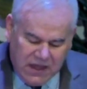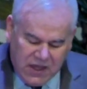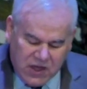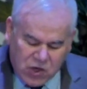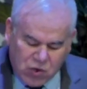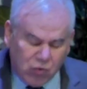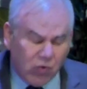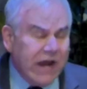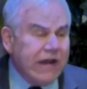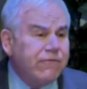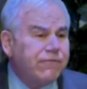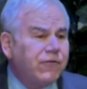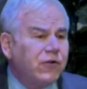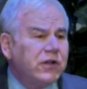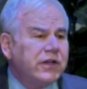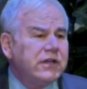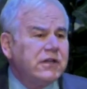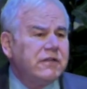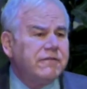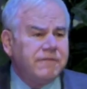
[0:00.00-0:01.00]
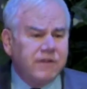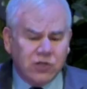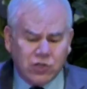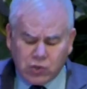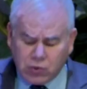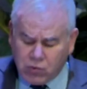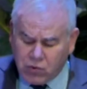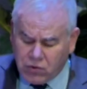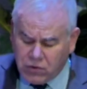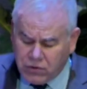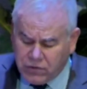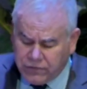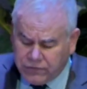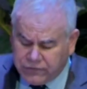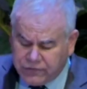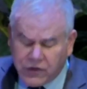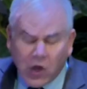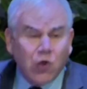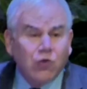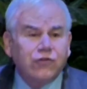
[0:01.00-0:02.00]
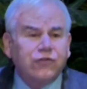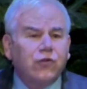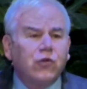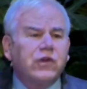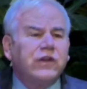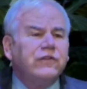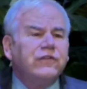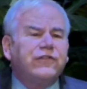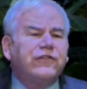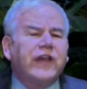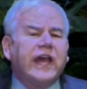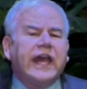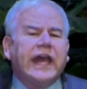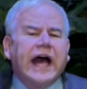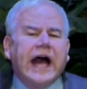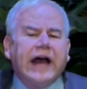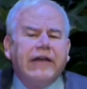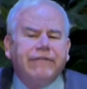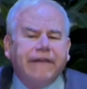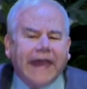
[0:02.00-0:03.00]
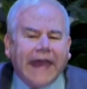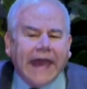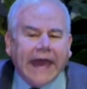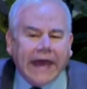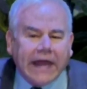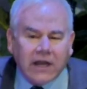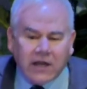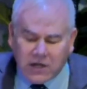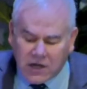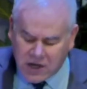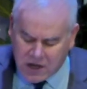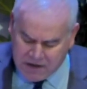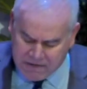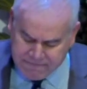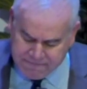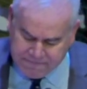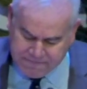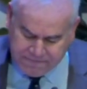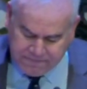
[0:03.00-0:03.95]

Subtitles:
Grateful individuals, those who can say, I've had enough,